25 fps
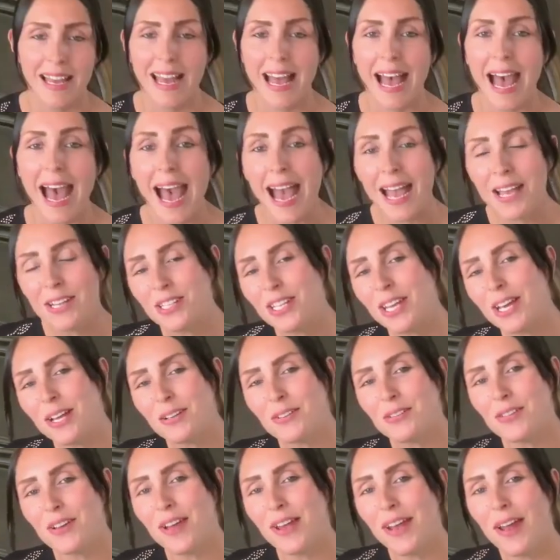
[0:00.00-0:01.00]
Hi
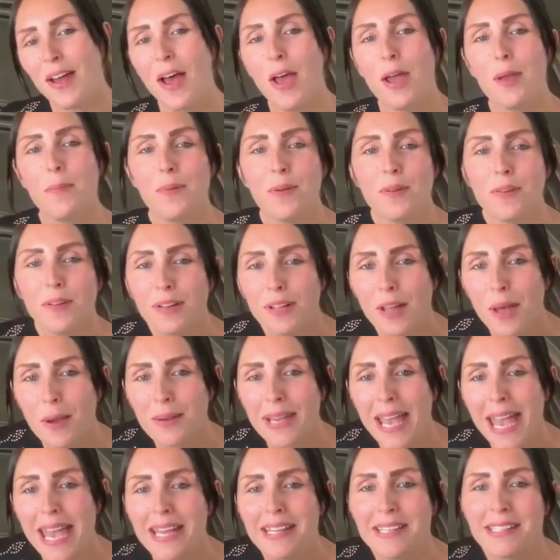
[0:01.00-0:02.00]
children, I hope you're all
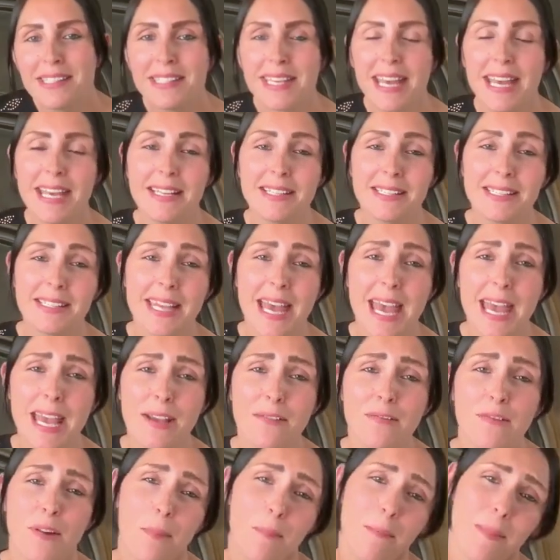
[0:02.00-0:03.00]
okay and staying safe.
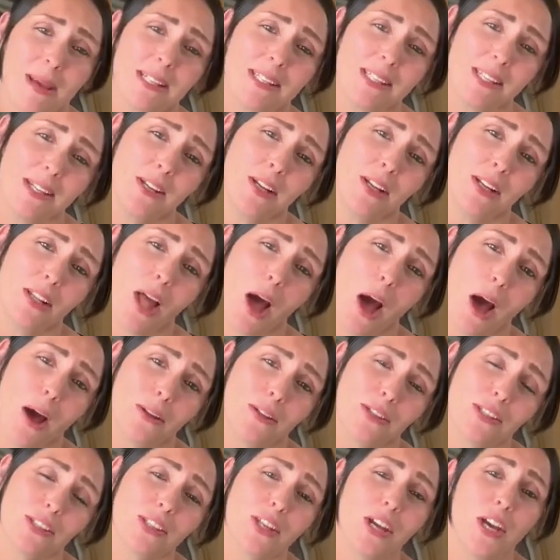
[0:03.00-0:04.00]
I'm missing you
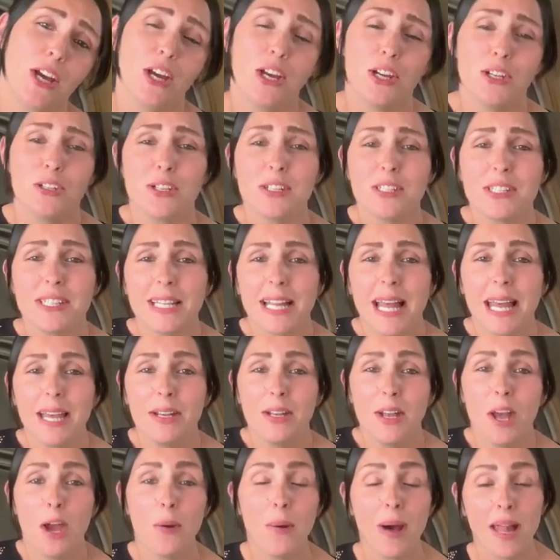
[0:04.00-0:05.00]
lots. Just to let you
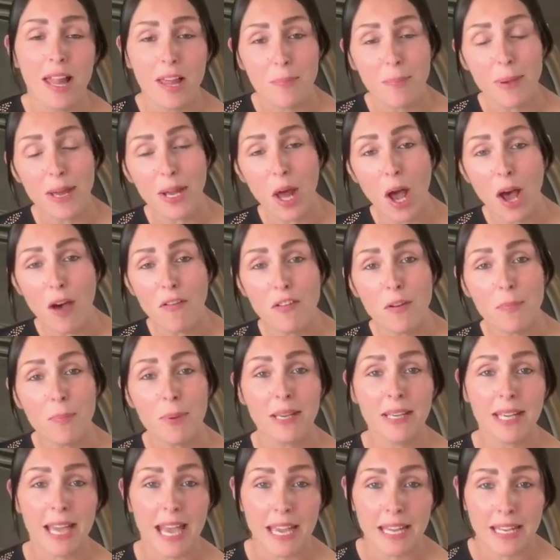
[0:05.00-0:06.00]
know while I've been off, I've been
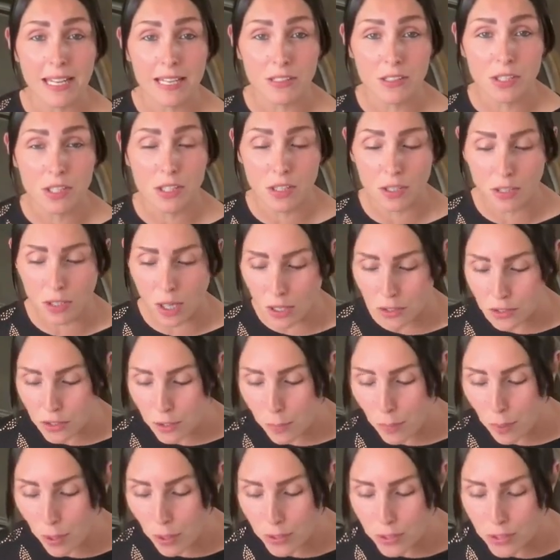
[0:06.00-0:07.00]
getting into doing lots of
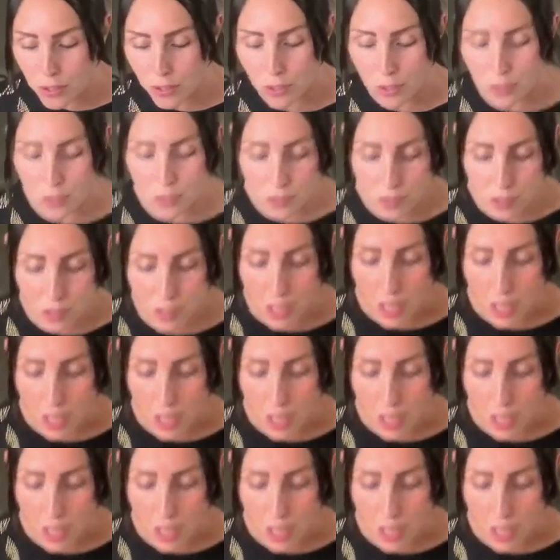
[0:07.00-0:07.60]
puzzles.